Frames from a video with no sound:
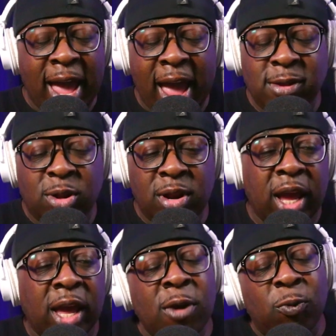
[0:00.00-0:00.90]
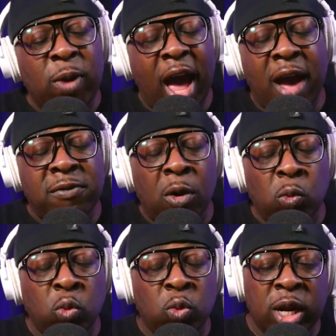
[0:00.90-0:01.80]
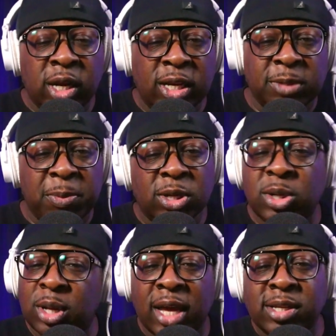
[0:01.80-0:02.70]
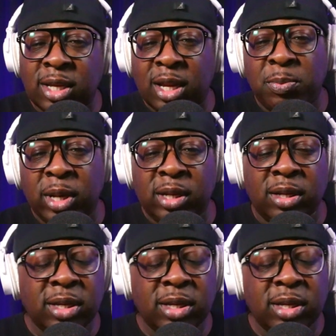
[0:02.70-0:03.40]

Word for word: And today we have a really special guest in the building.